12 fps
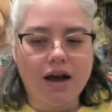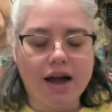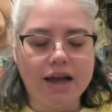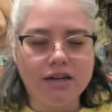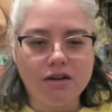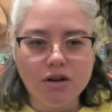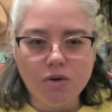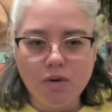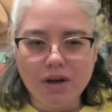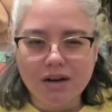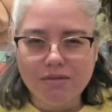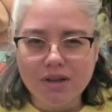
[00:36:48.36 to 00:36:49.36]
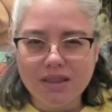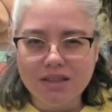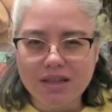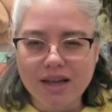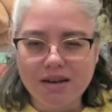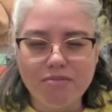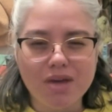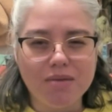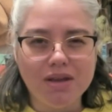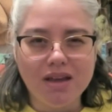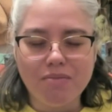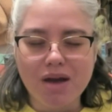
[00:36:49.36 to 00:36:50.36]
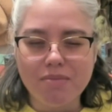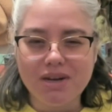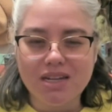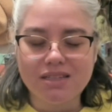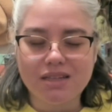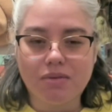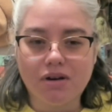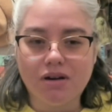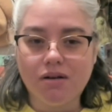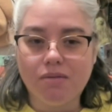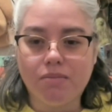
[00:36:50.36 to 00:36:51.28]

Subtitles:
I don't know when I'm gonna read that. Maybe it might be December,